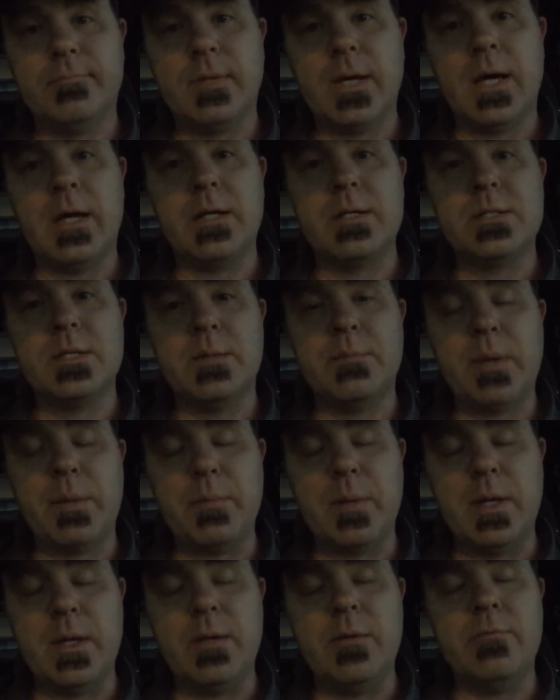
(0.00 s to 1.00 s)
Honestly, made
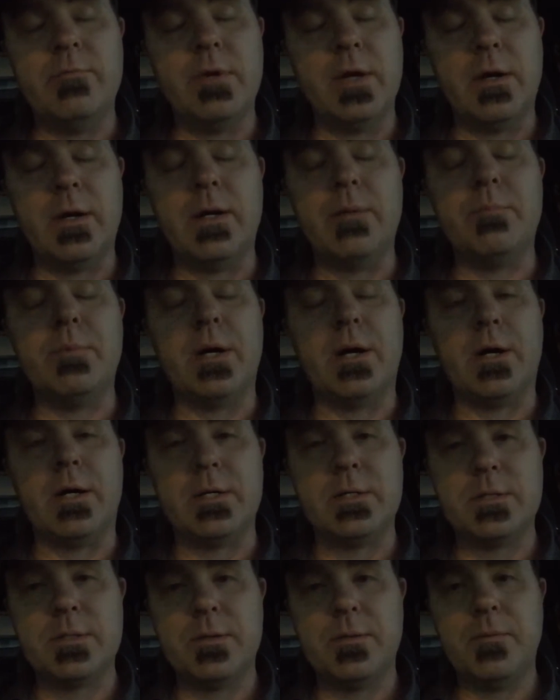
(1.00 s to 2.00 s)
me very
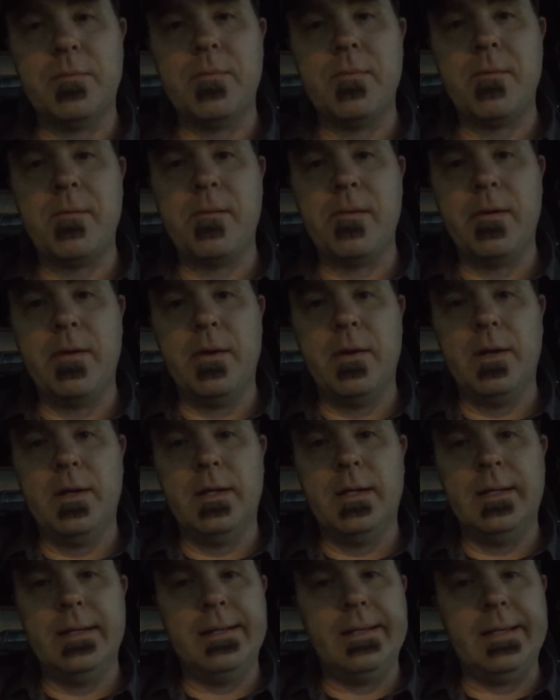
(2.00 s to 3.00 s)
embarrassed.
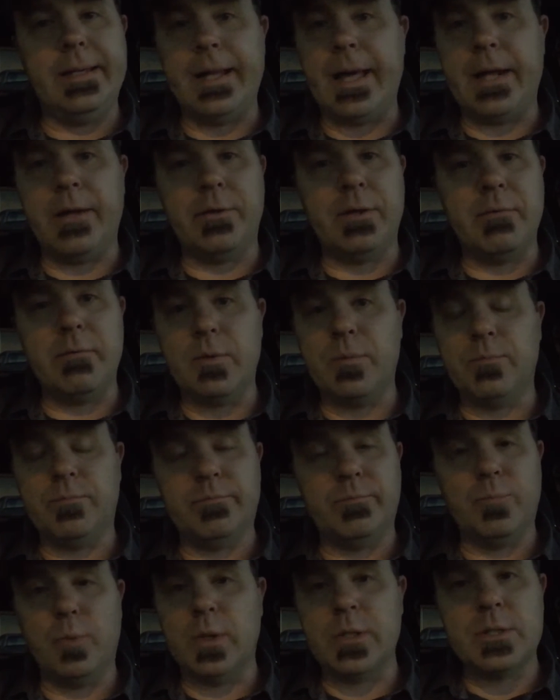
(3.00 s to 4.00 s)
And I don't even
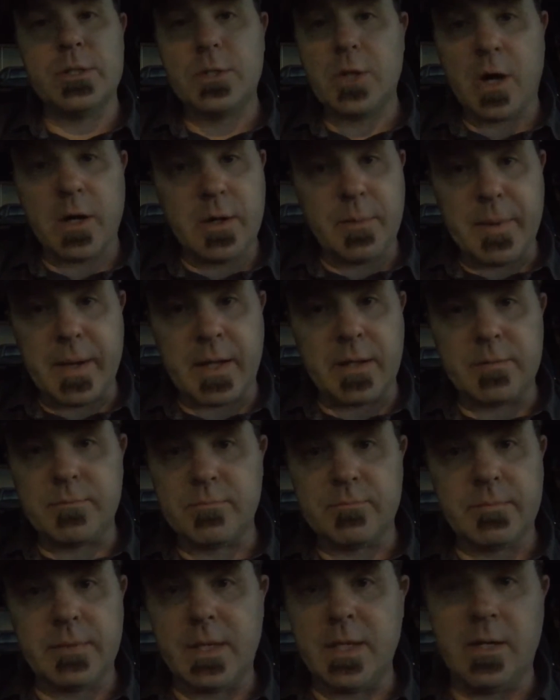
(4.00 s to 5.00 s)
want to talk about it
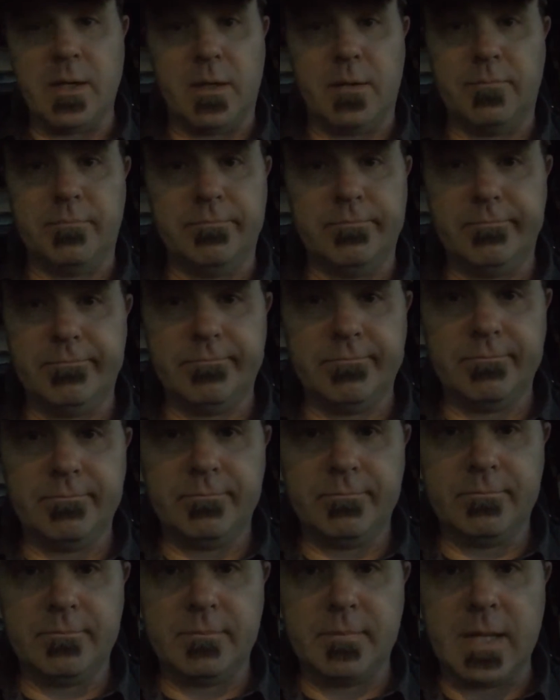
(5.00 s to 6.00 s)
here.
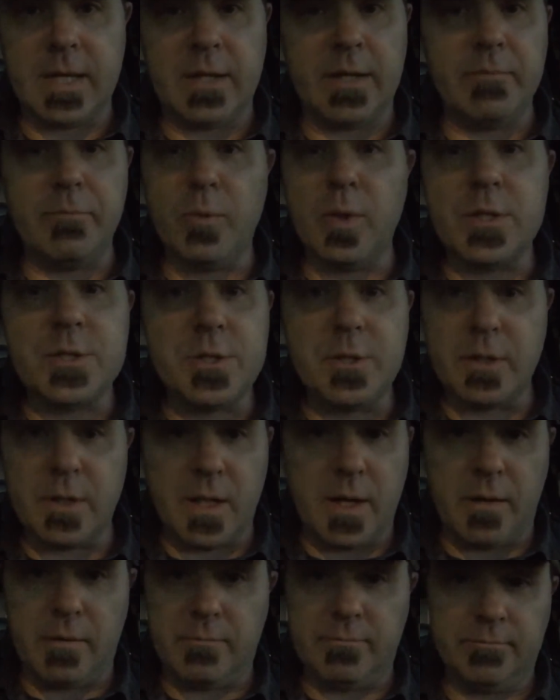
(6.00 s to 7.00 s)
I don't even want you to
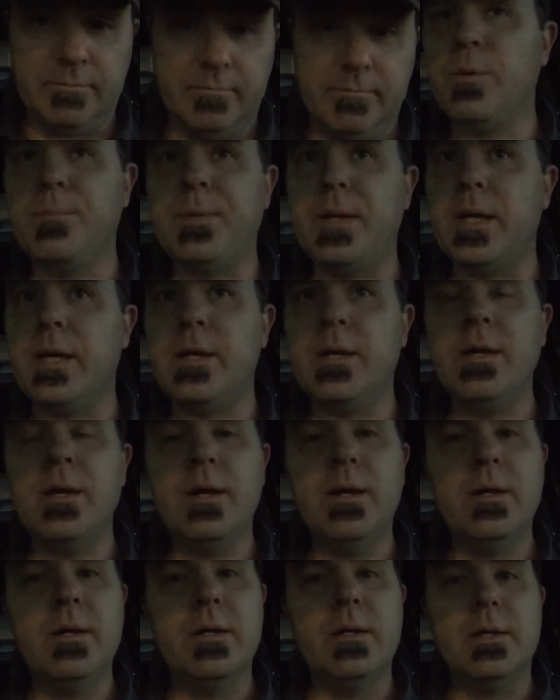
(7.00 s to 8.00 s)
know. It would be
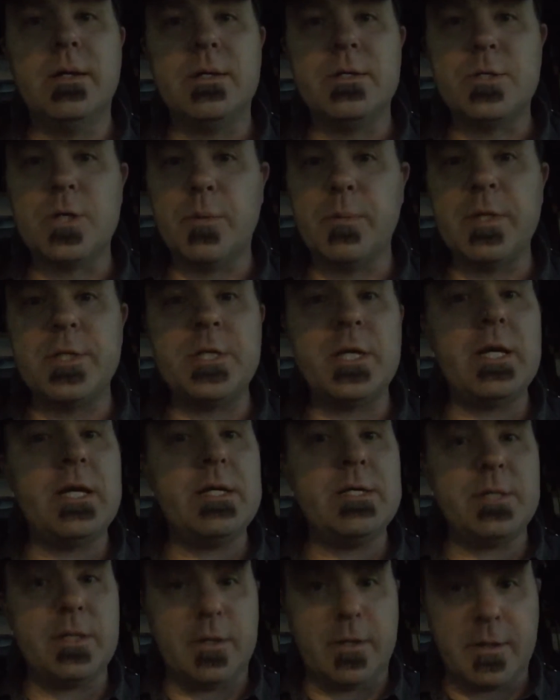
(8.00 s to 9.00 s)
so much
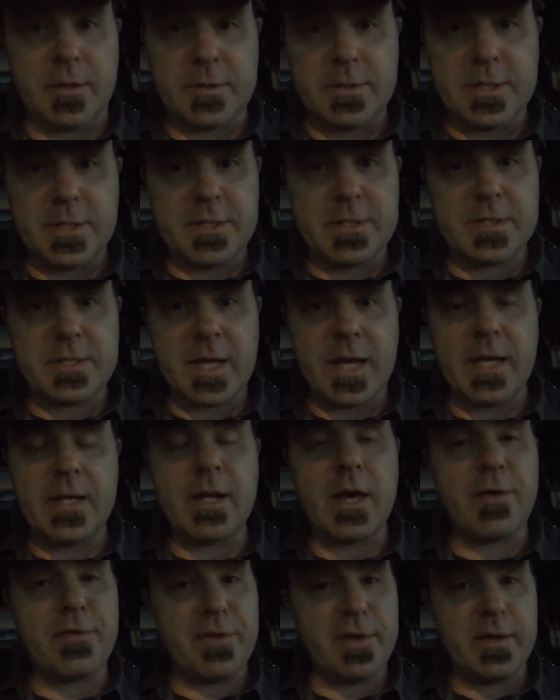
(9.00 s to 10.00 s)
easier to say
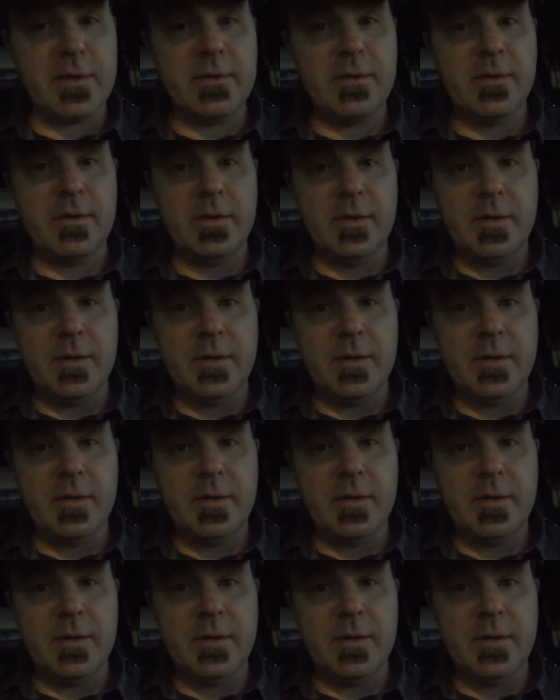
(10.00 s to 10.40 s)
nothing.